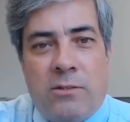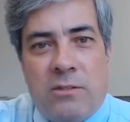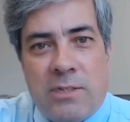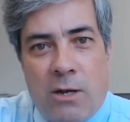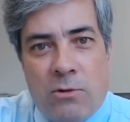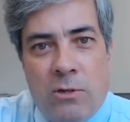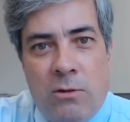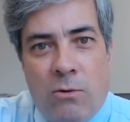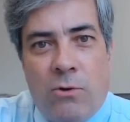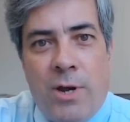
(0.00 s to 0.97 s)
Does it sound
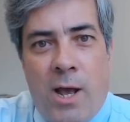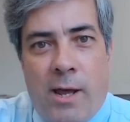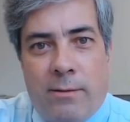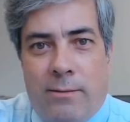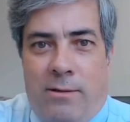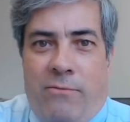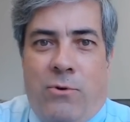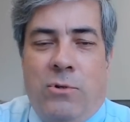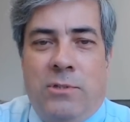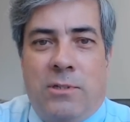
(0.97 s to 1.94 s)
good or not?
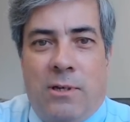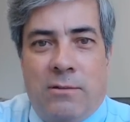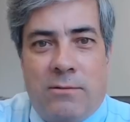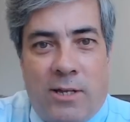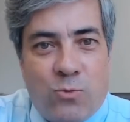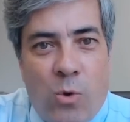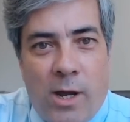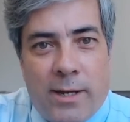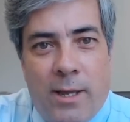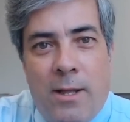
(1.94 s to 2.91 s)
Of course it does. That's
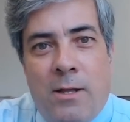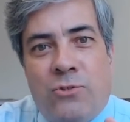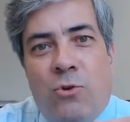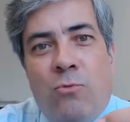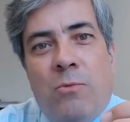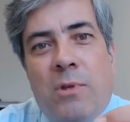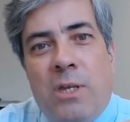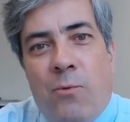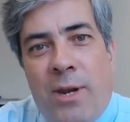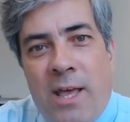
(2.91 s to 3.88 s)
why. So
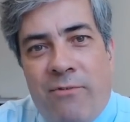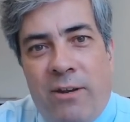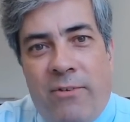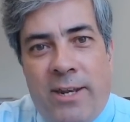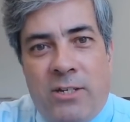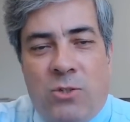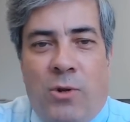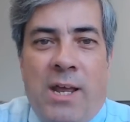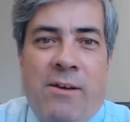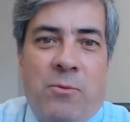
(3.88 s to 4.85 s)
you want to have an
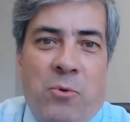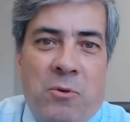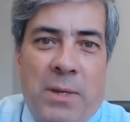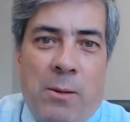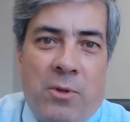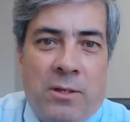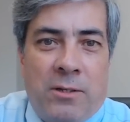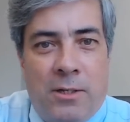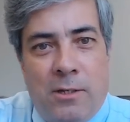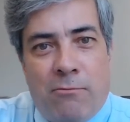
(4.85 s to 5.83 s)
advantage. You want to have, you want to be
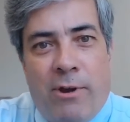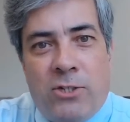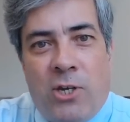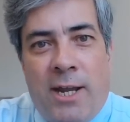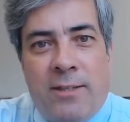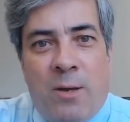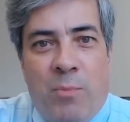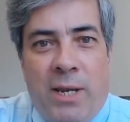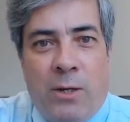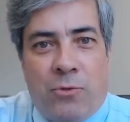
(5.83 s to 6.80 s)
able to raise your hand in
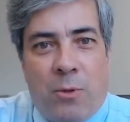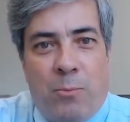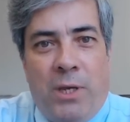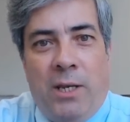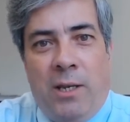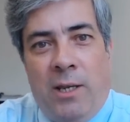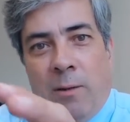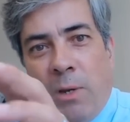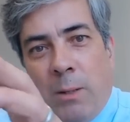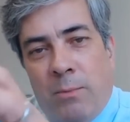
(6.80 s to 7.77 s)
that meeting with the P
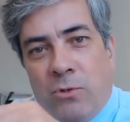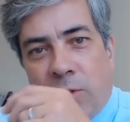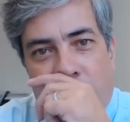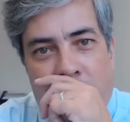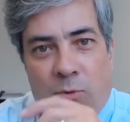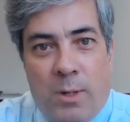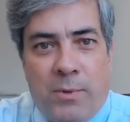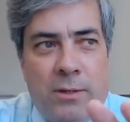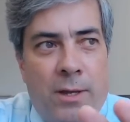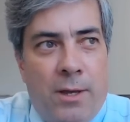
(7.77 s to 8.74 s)
D and maybe music director
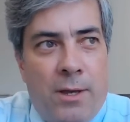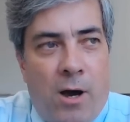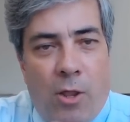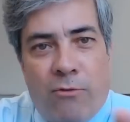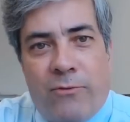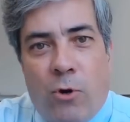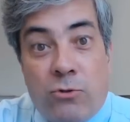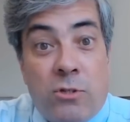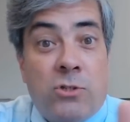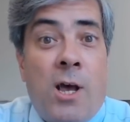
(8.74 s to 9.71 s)
or maybe other
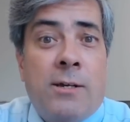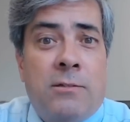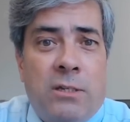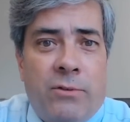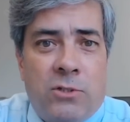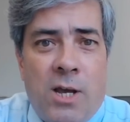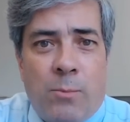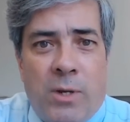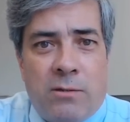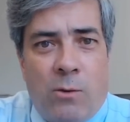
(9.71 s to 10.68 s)
folks or the jocks even, a
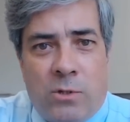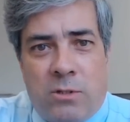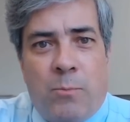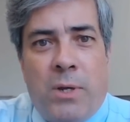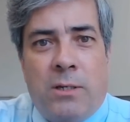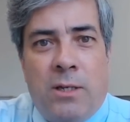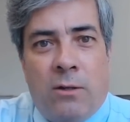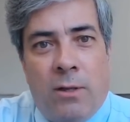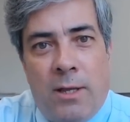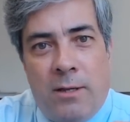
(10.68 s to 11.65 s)
jock meeting, and say, what's the big
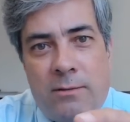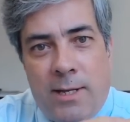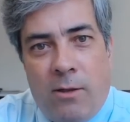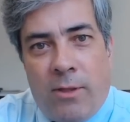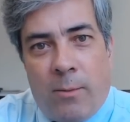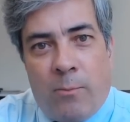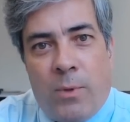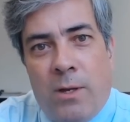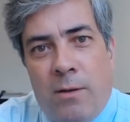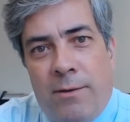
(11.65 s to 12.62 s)
deal? Tell
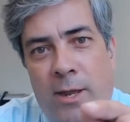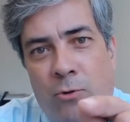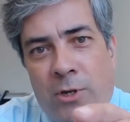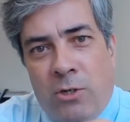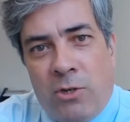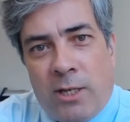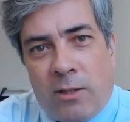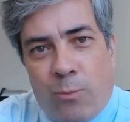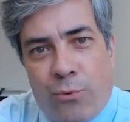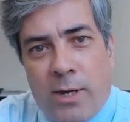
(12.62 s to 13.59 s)
them, not only do you
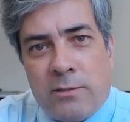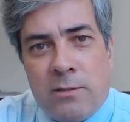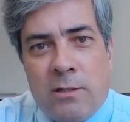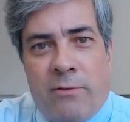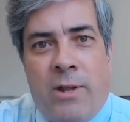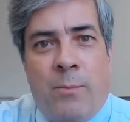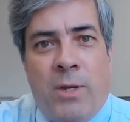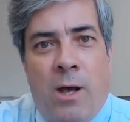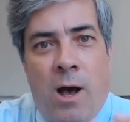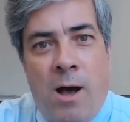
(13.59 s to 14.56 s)
get the processing of an
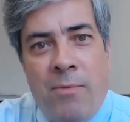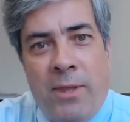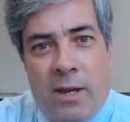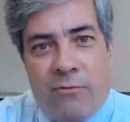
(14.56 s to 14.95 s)
Omnia on